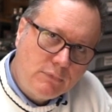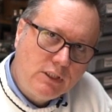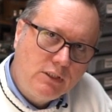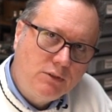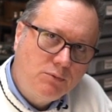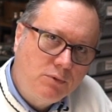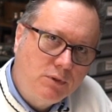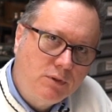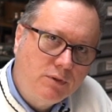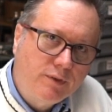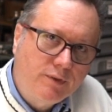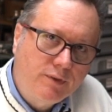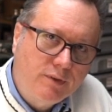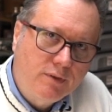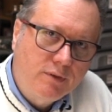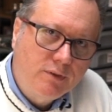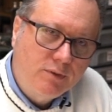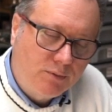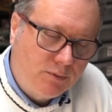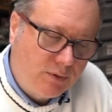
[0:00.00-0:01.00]
it
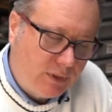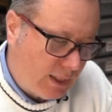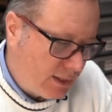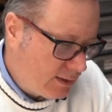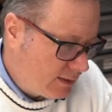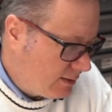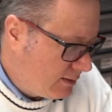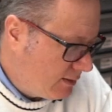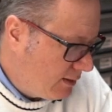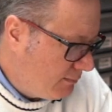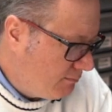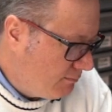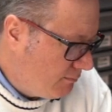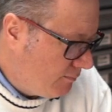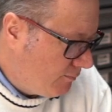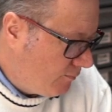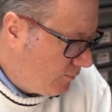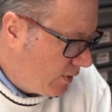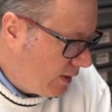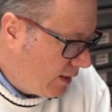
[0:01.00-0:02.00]
was to test
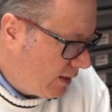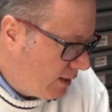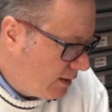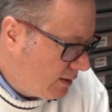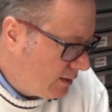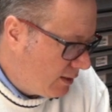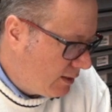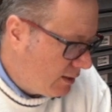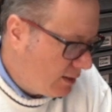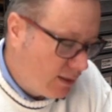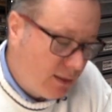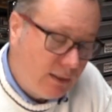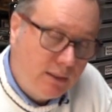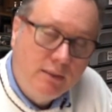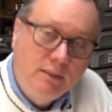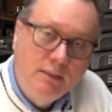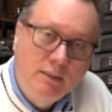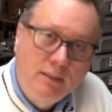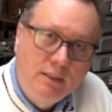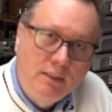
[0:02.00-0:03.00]
them, and
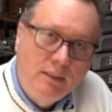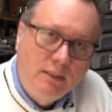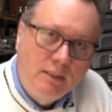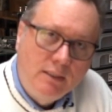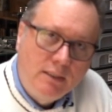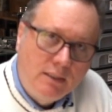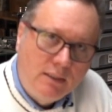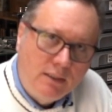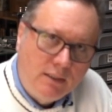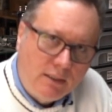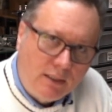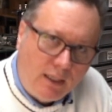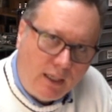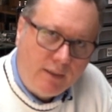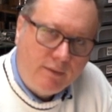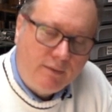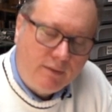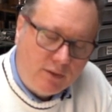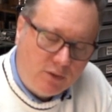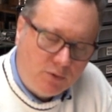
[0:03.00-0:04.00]
I
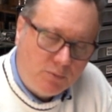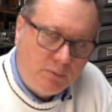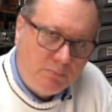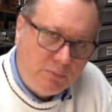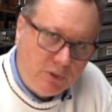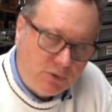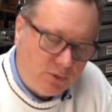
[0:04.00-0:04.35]
think you will